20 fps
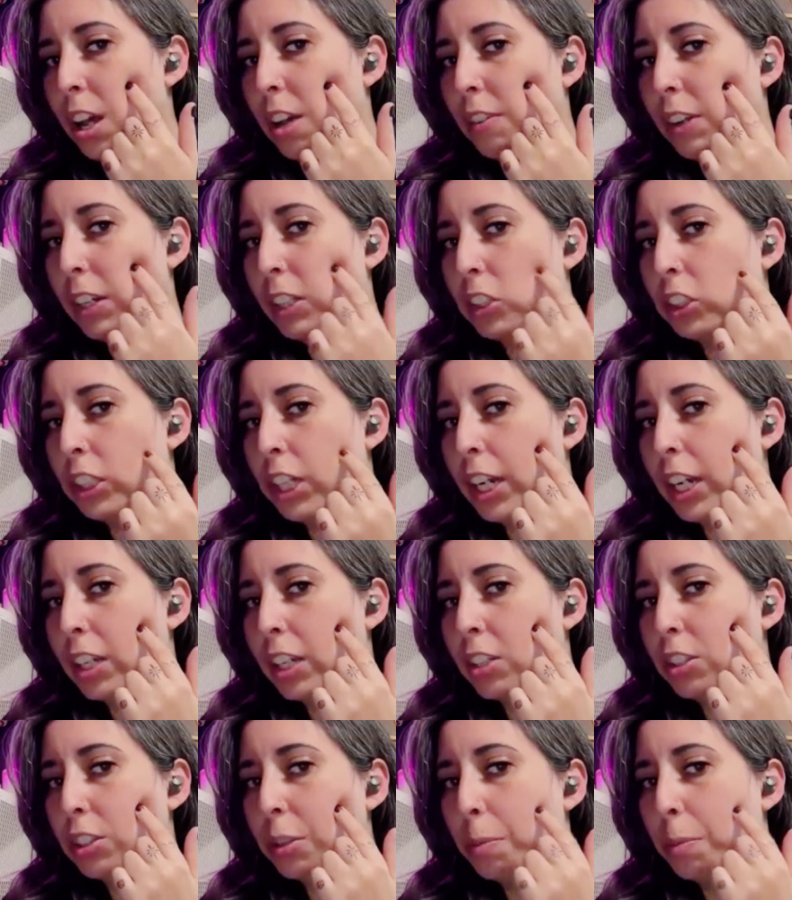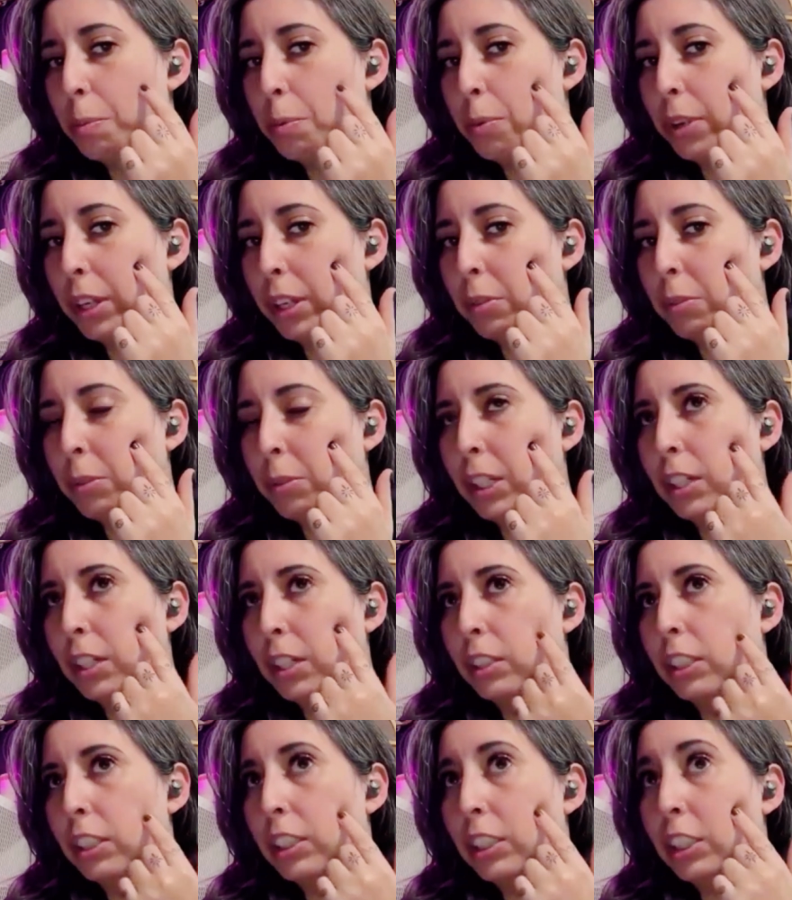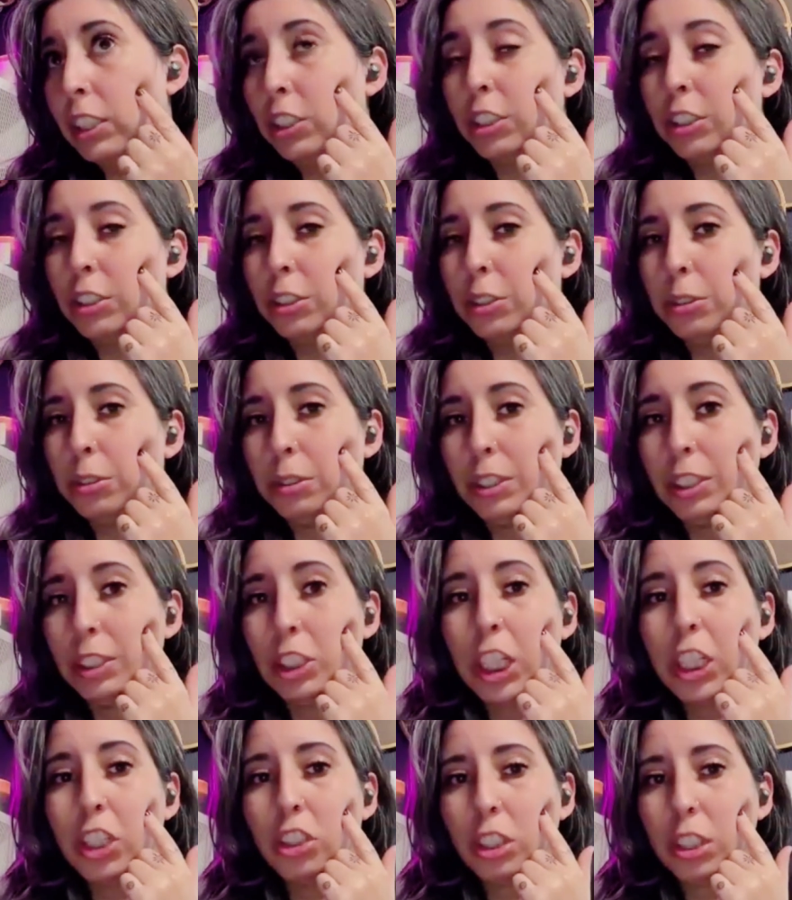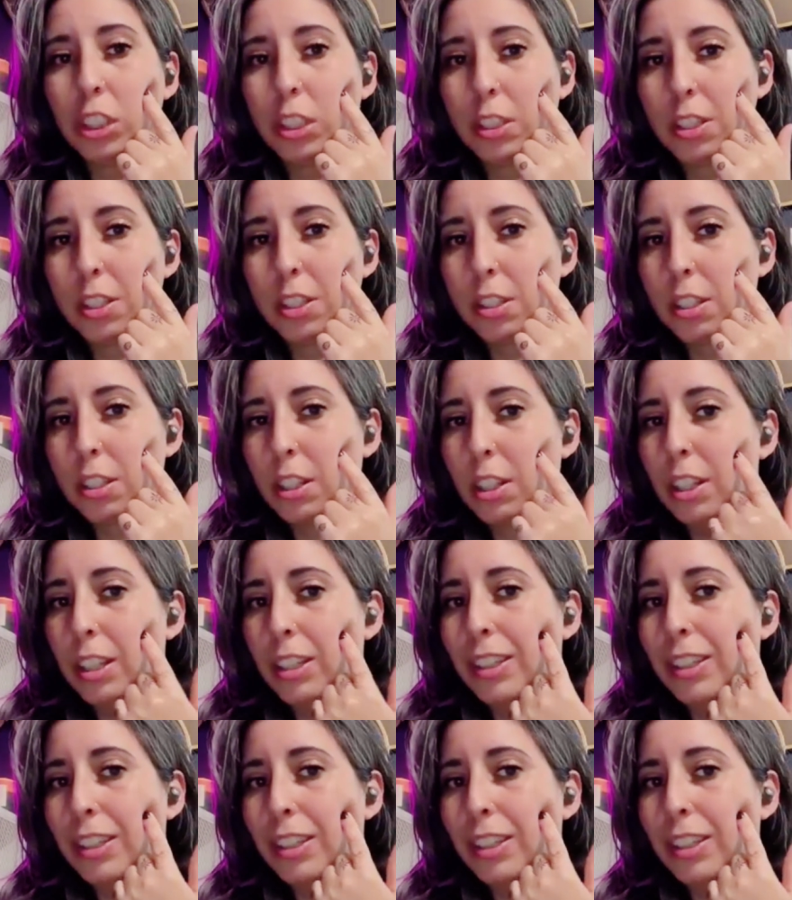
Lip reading: eventually I get to a point where the tissue changes.